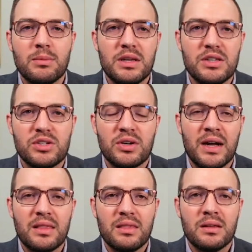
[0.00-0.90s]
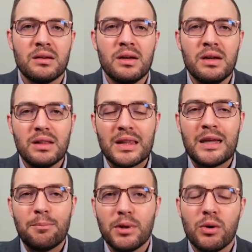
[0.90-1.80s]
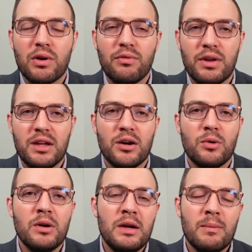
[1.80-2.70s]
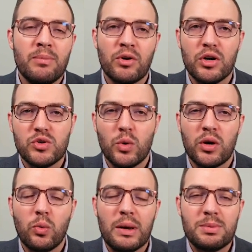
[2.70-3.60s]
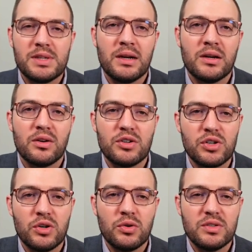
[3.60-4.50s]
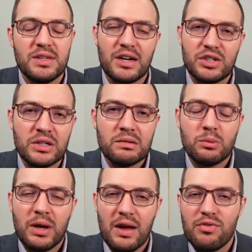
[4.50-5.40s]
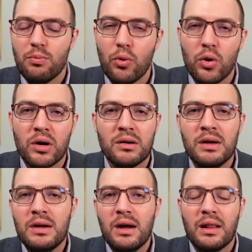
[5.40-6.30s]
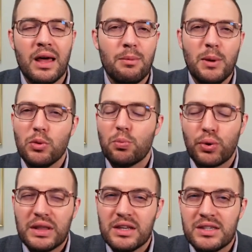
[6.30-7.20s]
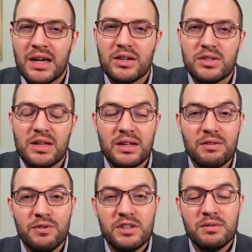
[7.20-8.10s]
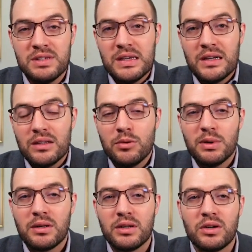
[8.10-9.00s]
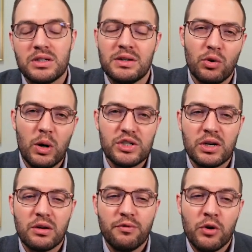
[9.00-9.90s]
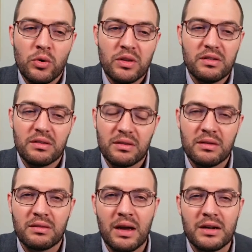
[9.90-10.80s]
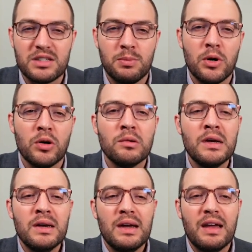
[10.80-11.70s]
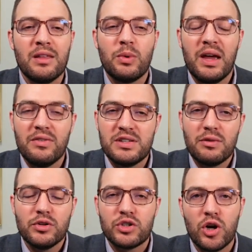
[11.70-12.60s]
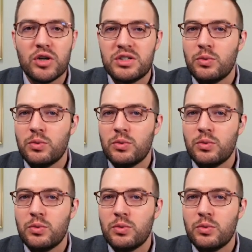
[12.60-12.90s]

These are at the link below our video. They're also on our website under the show notes section. We have the board. A lot of people print this out so they can see it a little bit clearer, because if you're watching on the phone, this is kind of small. And then we have several charts